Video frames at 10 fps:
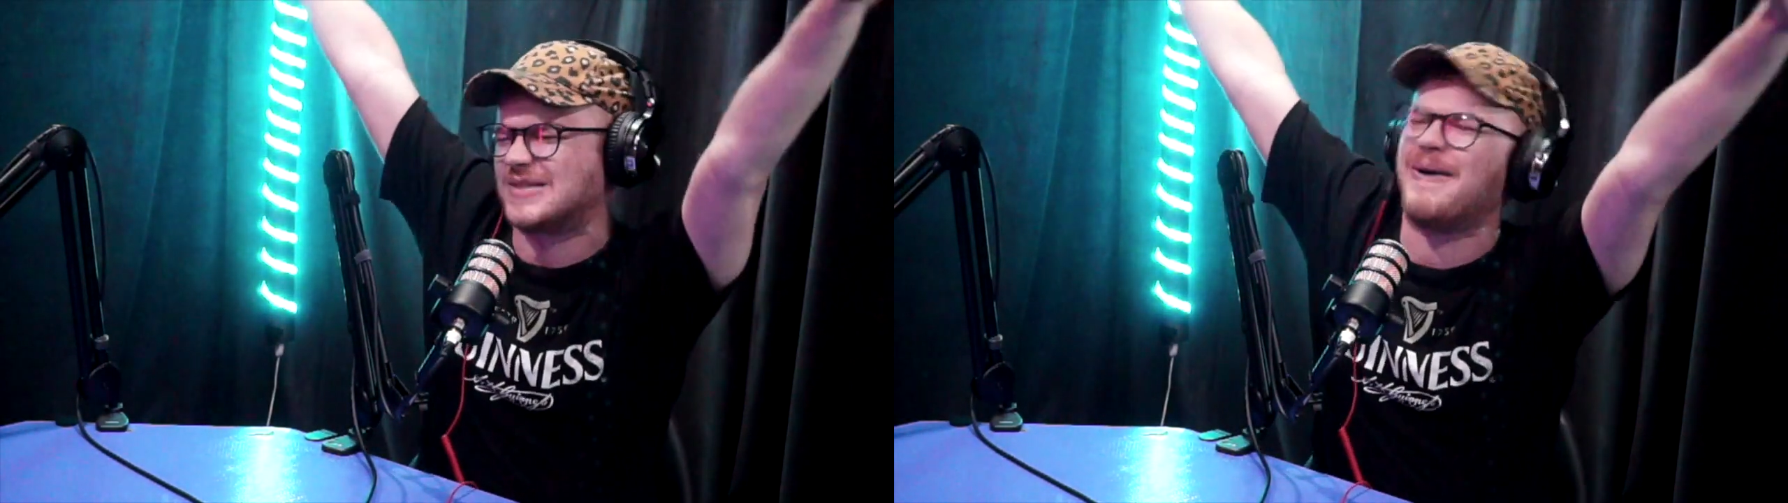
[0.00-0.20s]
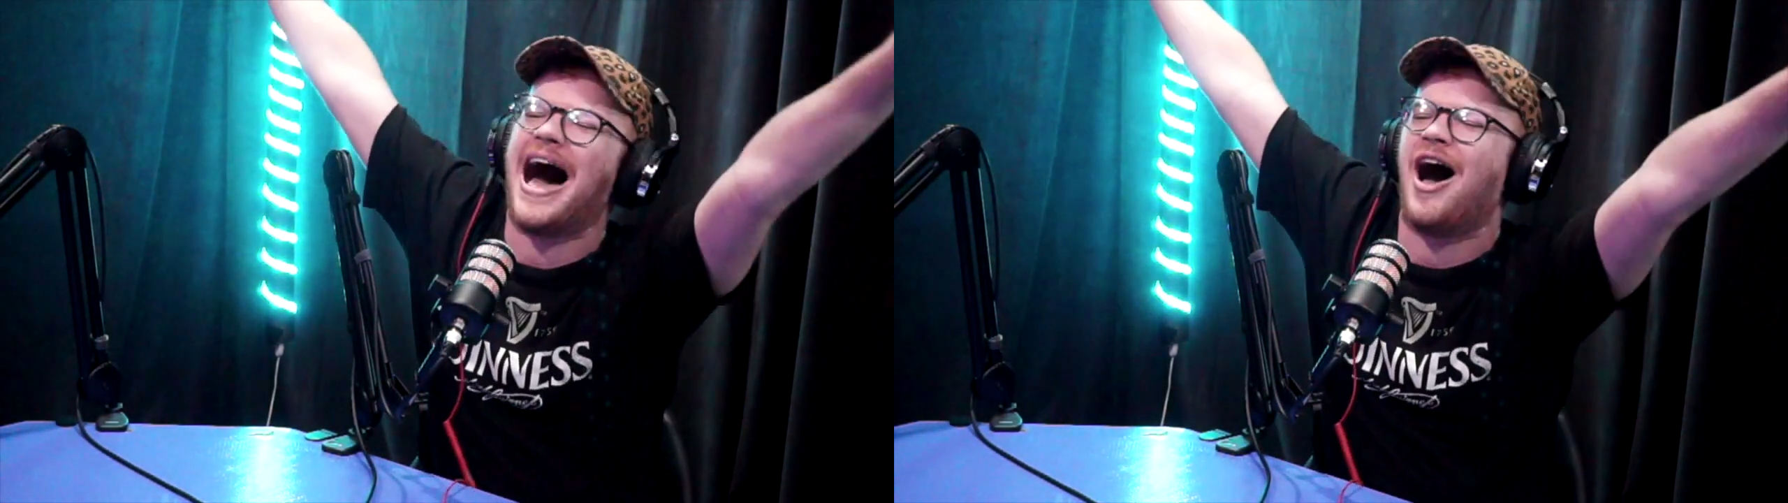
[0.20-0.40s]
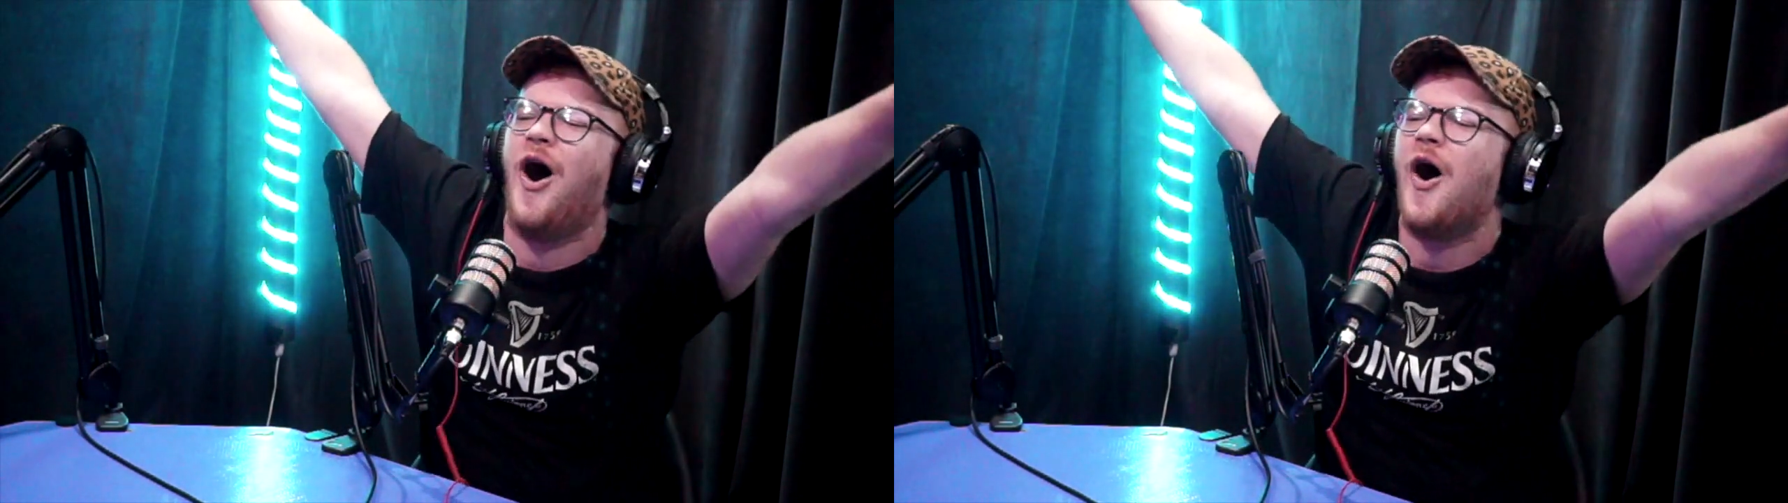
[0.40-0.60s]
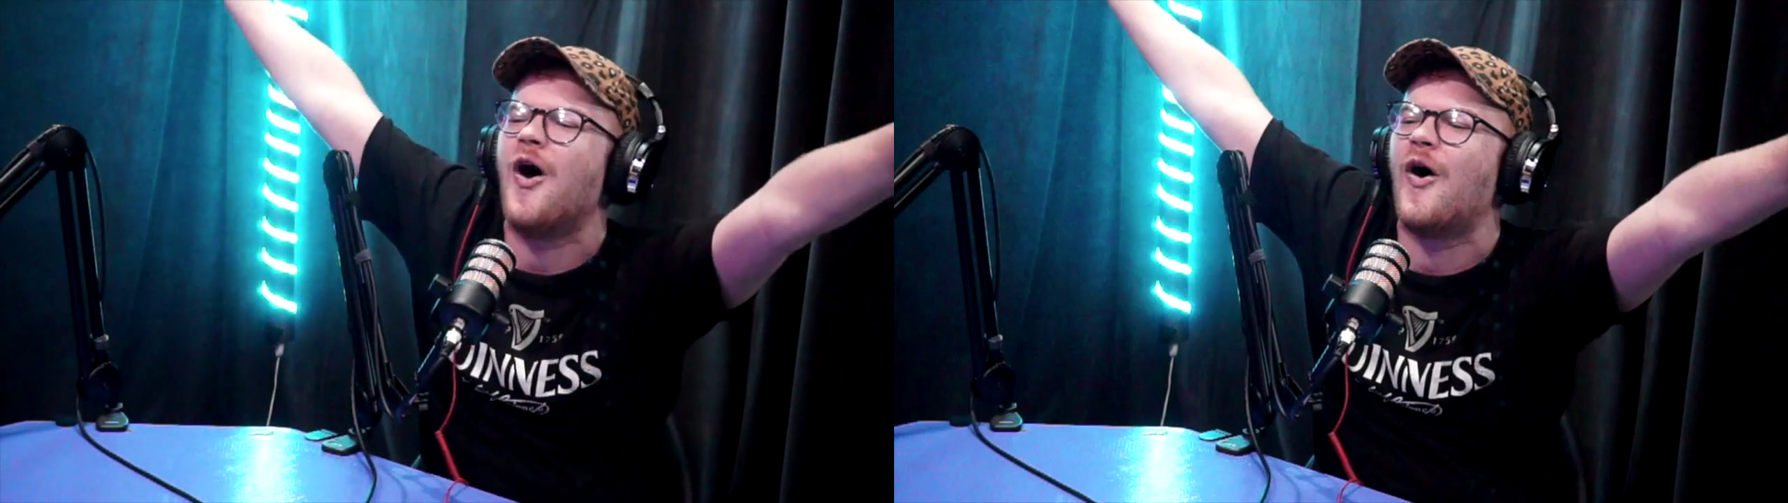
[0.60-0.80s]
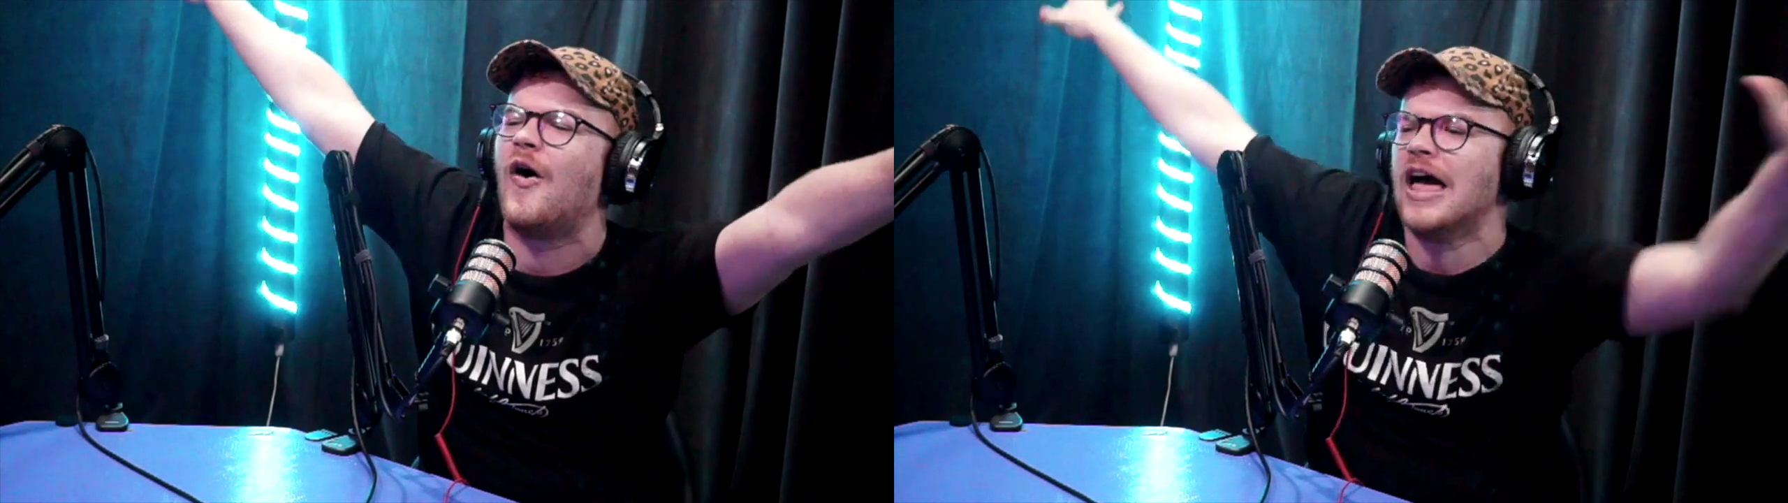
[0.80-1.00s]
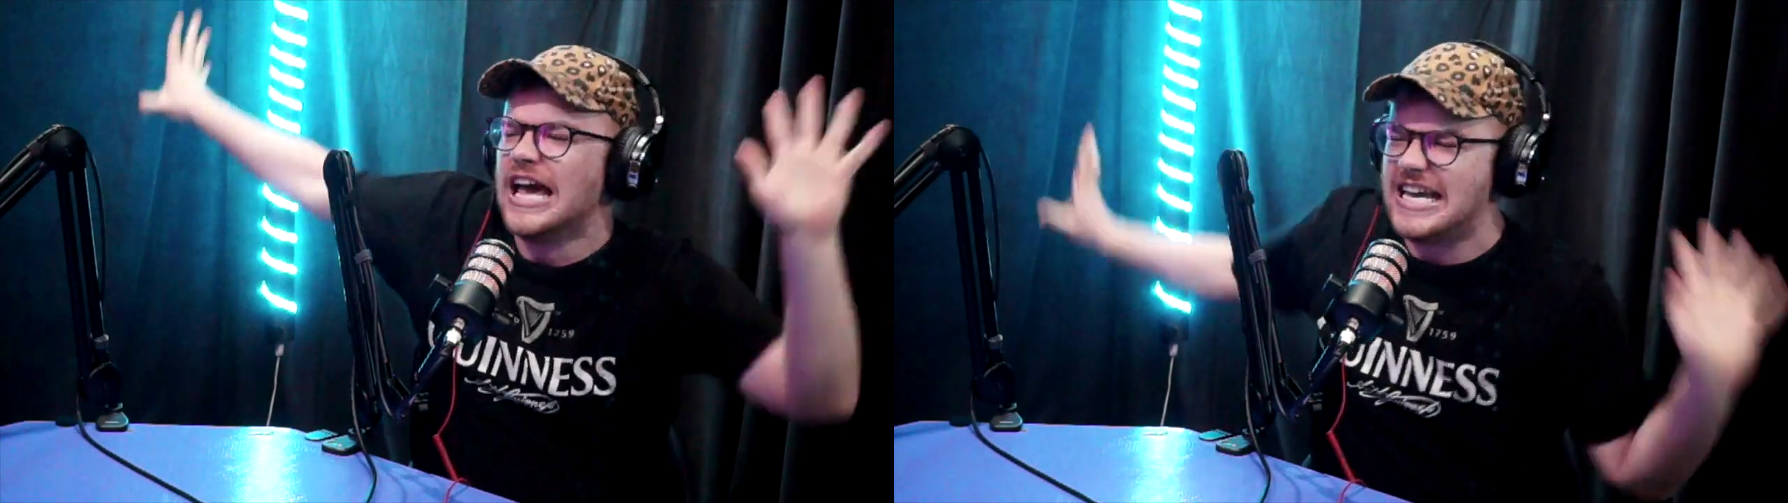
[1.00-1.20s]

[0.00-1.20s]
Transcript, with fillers: is my hole.